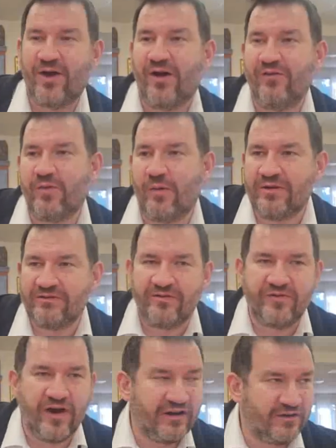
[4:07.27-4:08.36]
of what we're
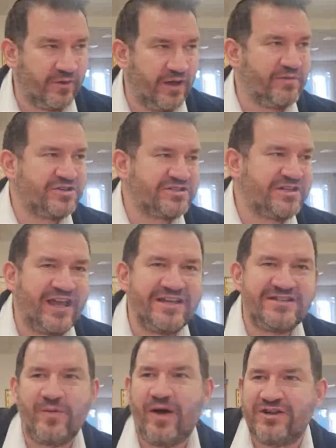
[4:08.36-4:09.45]
referring to here, but just in
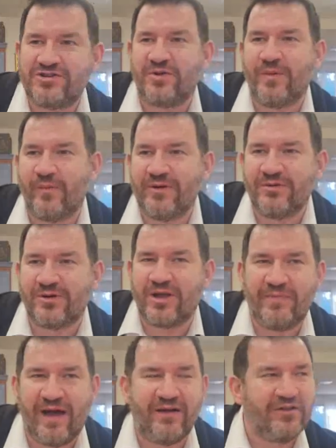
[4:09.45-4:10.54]
case you weren't sure what we're talking
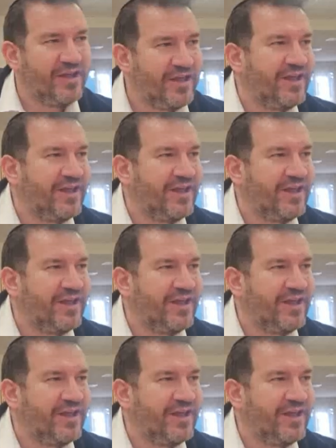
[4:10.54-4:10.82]
about,